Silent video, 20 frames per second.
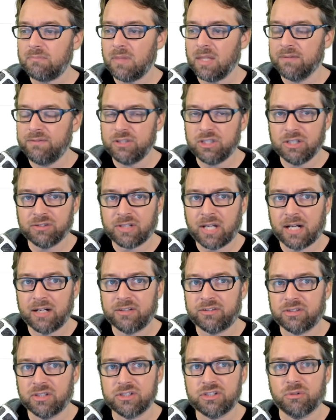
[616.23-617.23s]
If you just kind
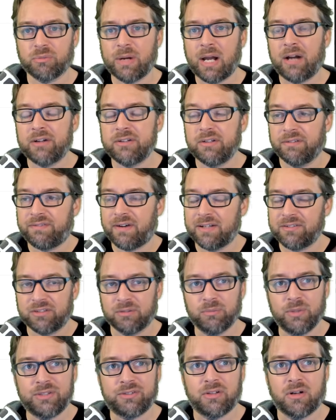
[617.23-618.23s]
of search around, you'll find
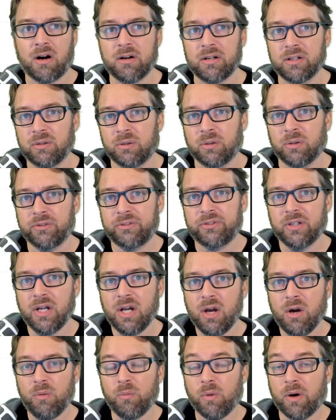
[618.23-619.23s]
some recent articles.
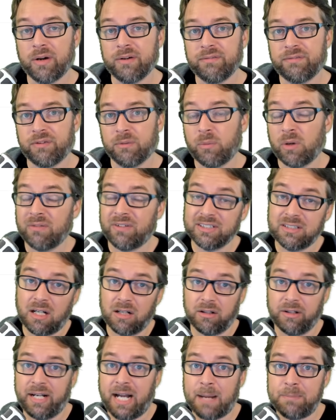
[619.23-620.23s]
One from one of our
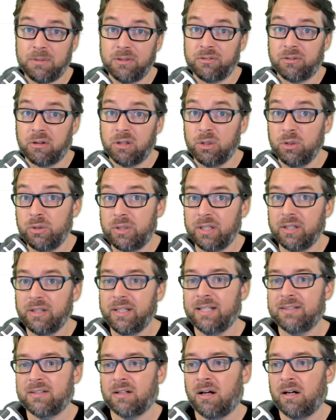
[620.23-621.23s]
Docker captains, Luke,
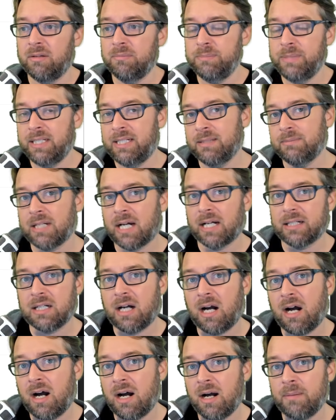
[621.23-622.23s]
that's on
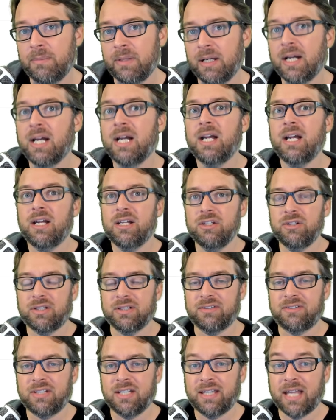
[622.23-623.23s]
medium.com. You
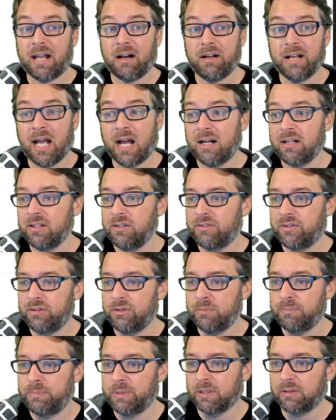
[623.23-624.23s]
can see that on how to use the
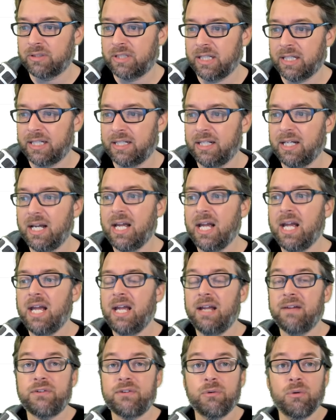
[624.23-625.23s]
new build kit.
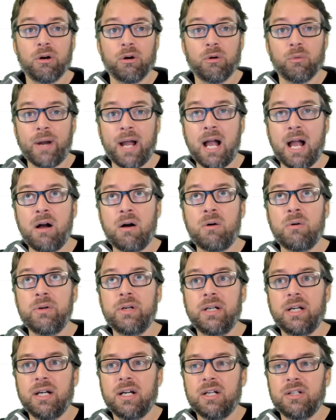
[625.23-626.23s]
If you were
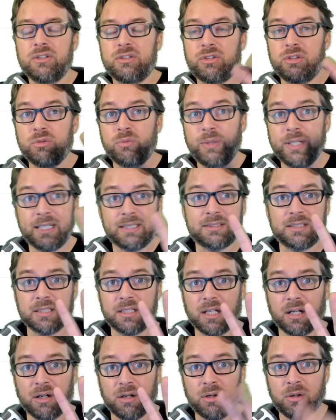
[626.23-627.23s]
around 2 weeks
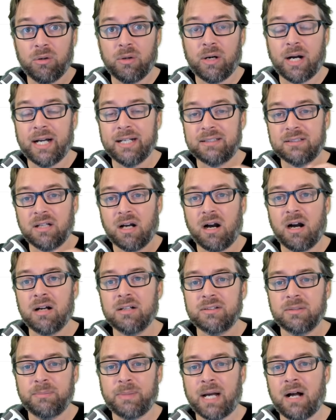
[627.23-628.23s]
ago, I
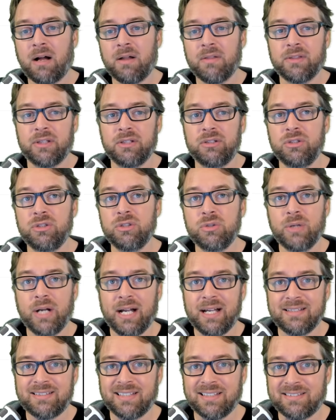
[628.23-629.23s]
talked about the new
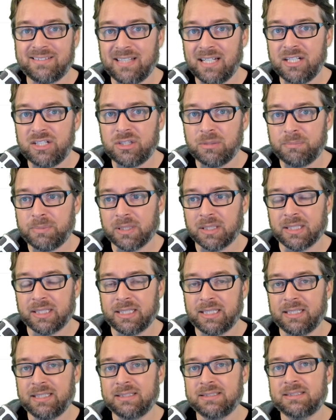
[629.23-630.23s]
SSH
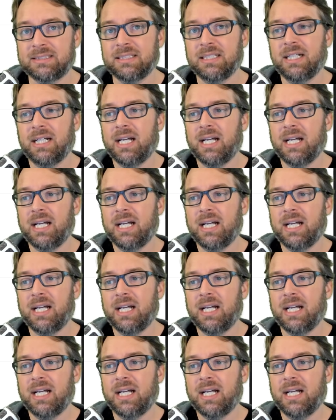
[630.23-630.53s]
abilities